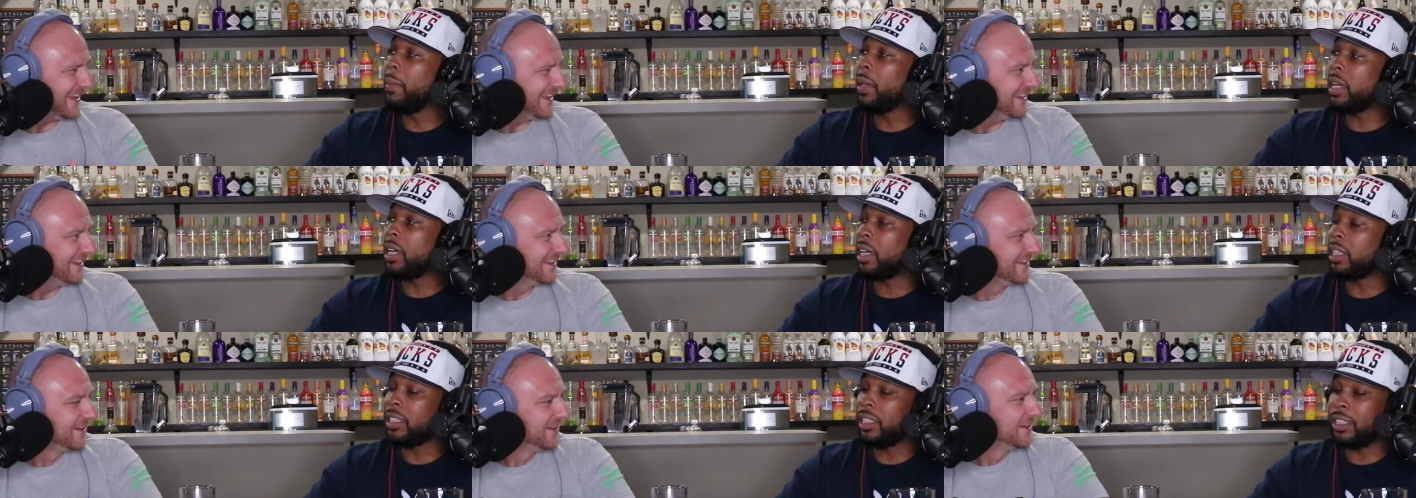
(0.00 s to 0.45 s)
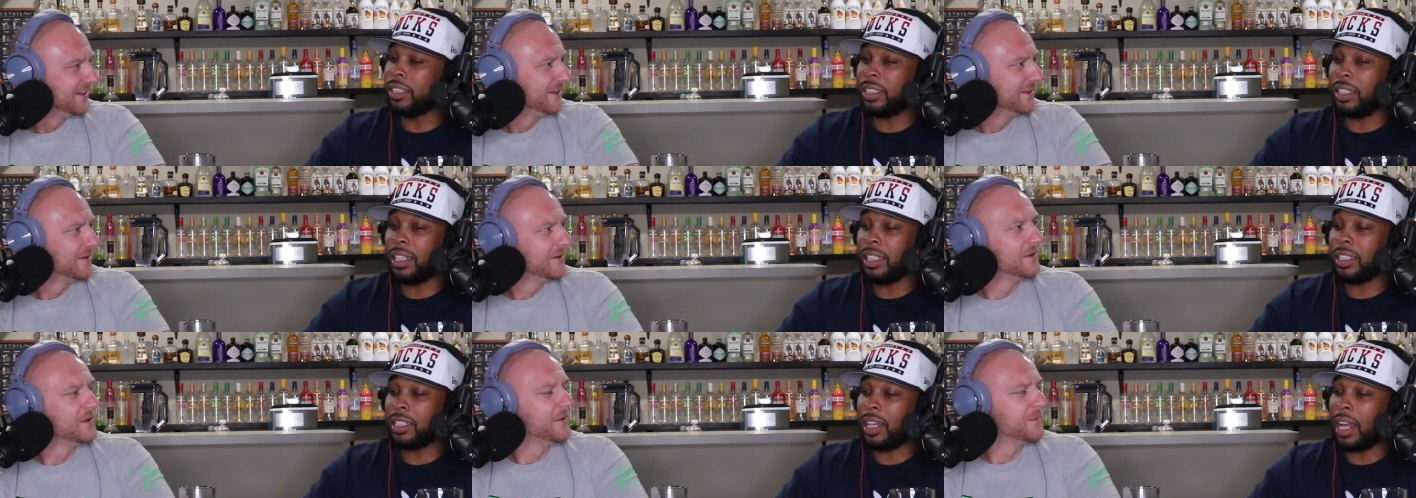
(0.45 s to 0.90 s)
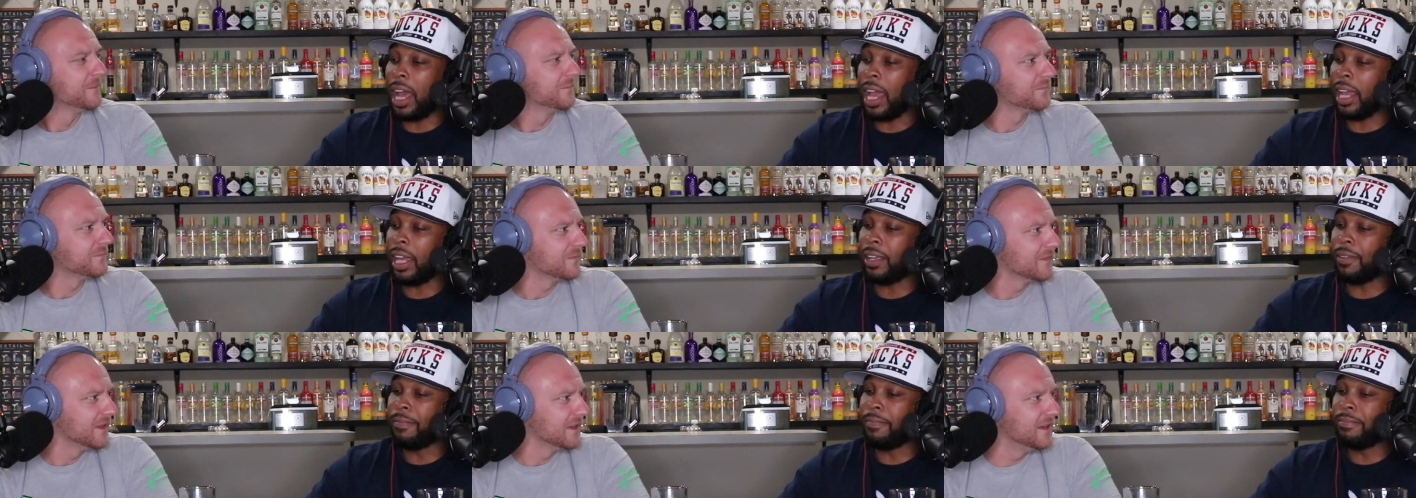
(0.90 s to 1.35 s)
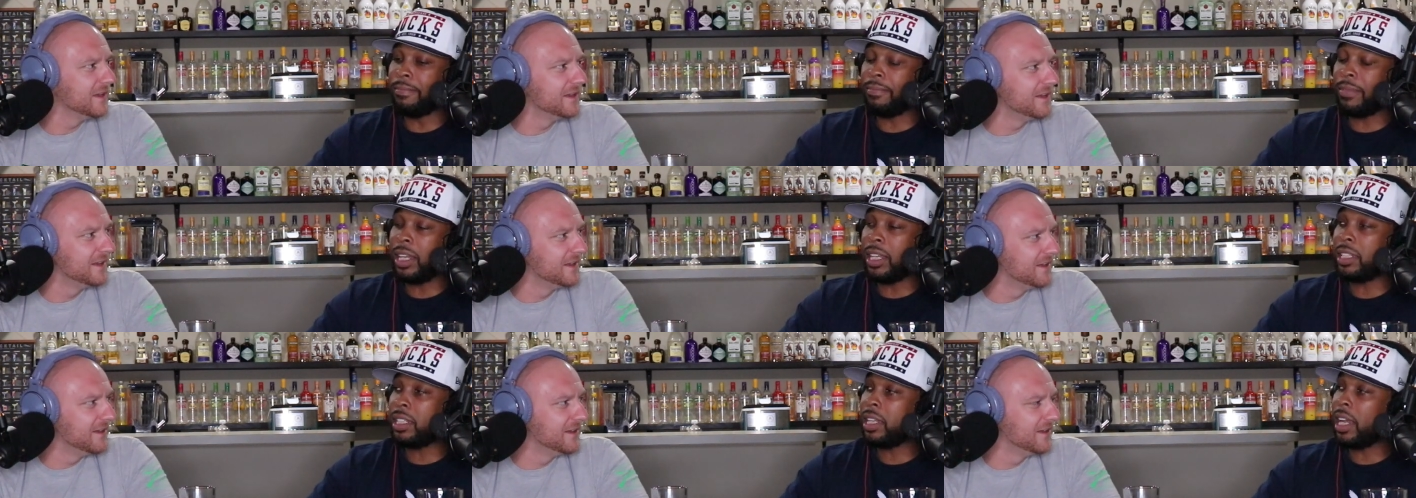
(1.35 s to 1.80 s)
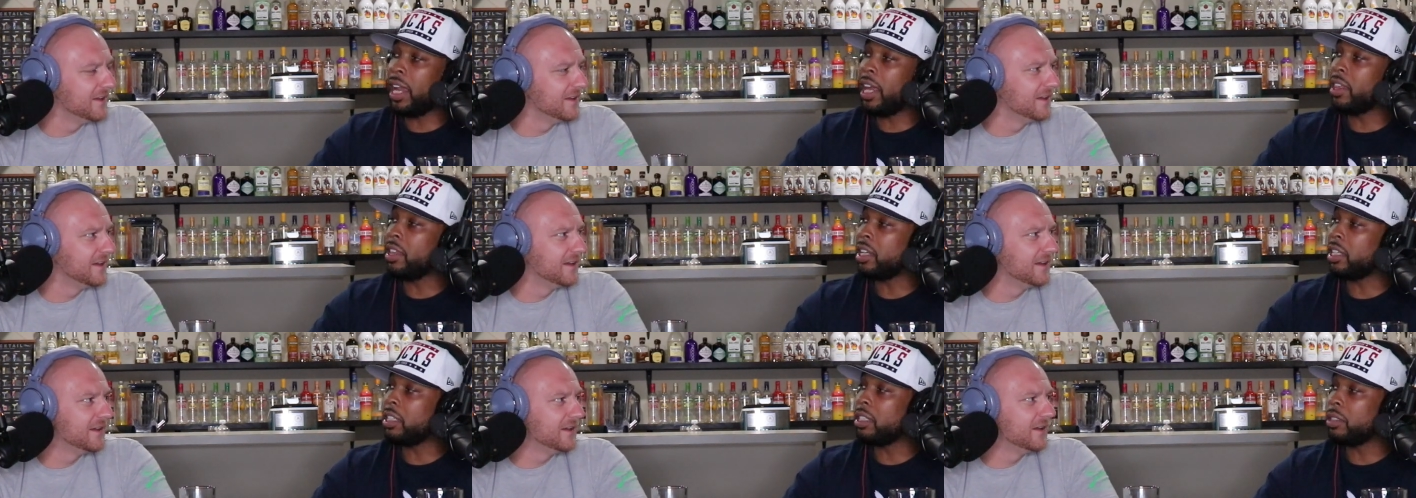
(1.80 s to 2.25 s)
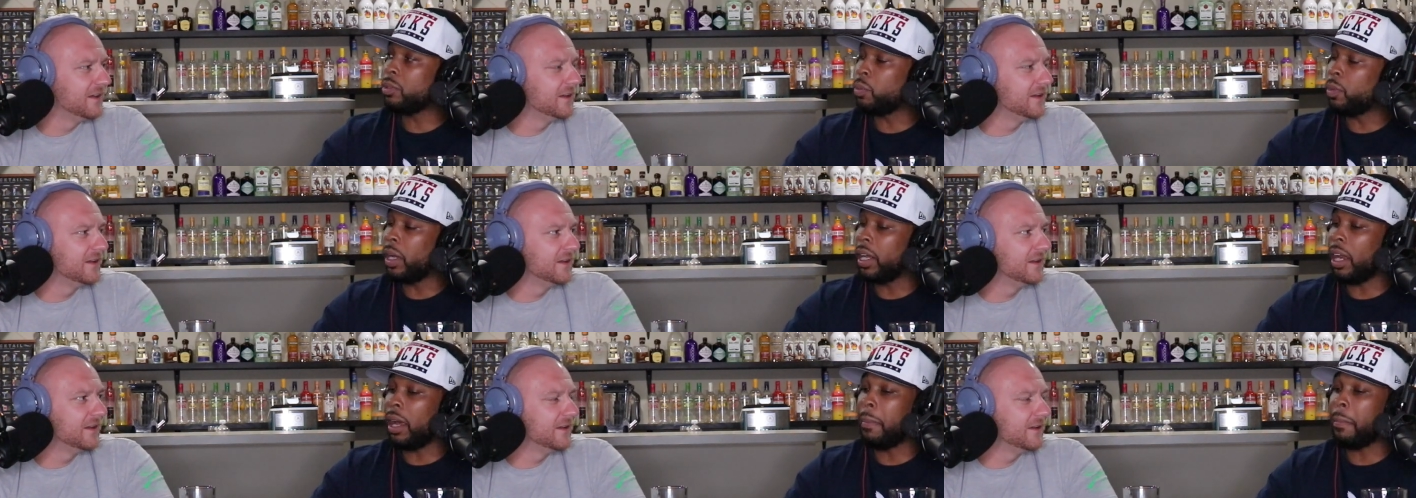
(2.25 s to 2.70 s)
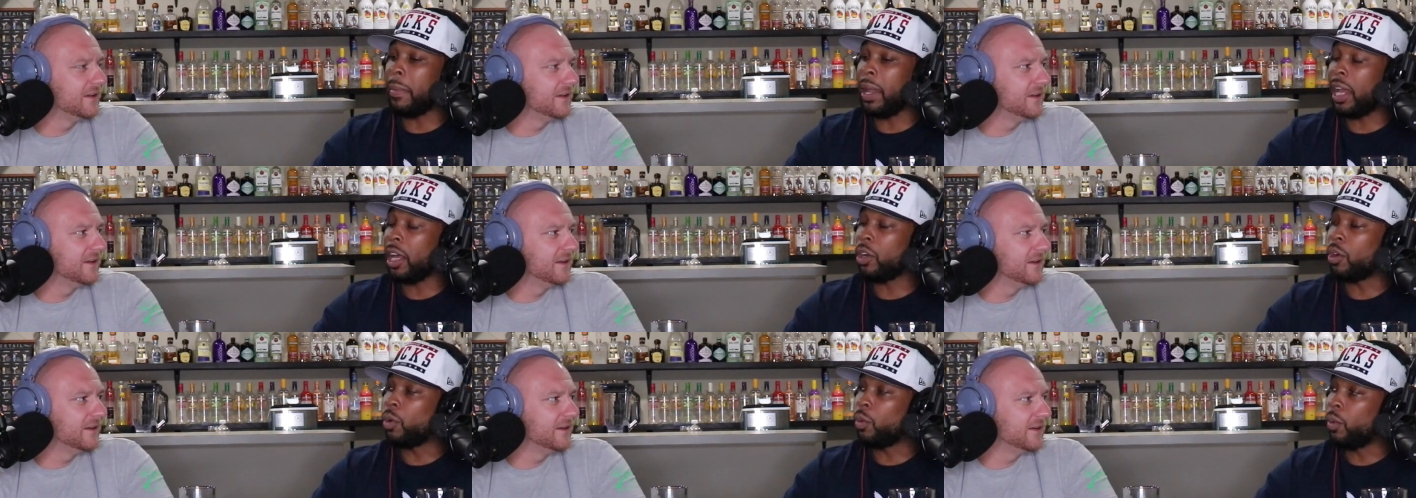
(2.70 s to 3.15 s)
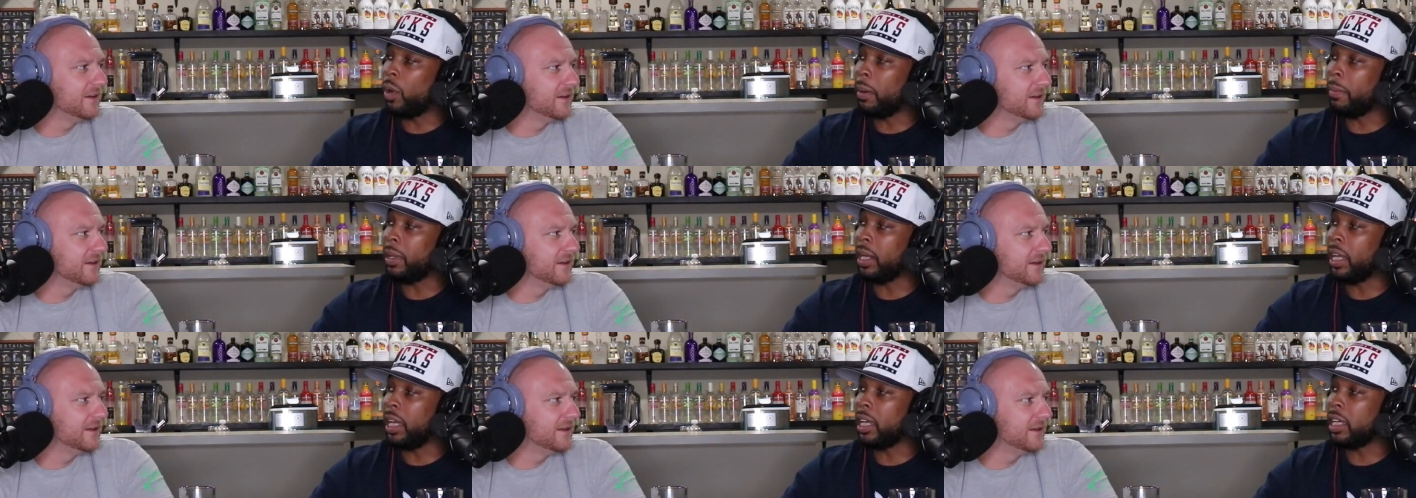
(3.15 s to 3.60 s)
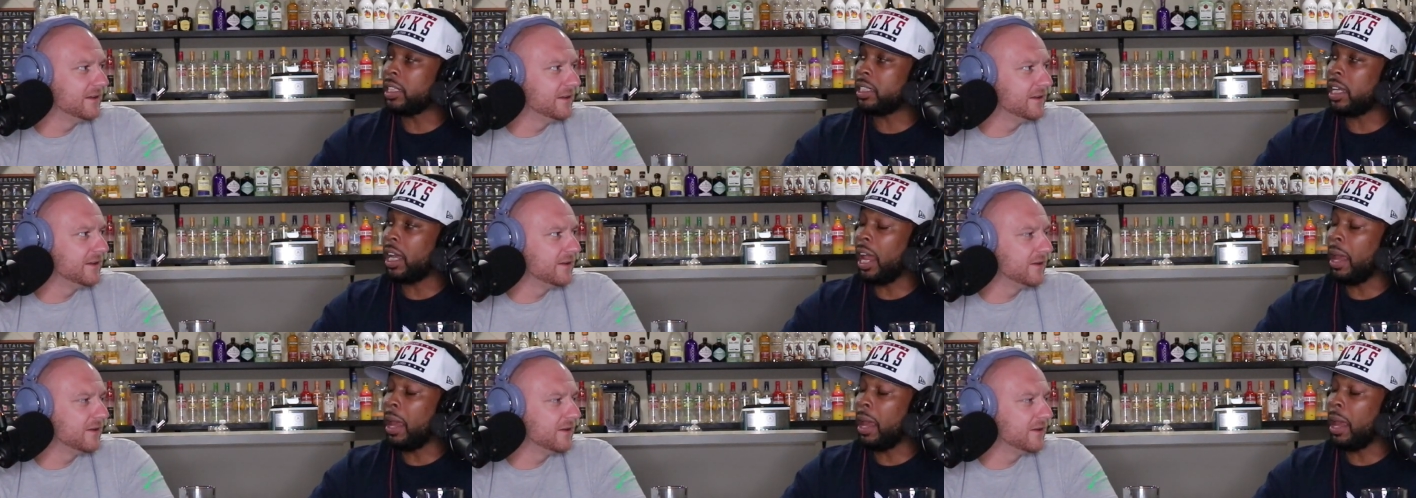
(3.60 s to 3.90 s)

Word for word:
Speaker 1: because it's it's like it's saying this is what a man or a woman is,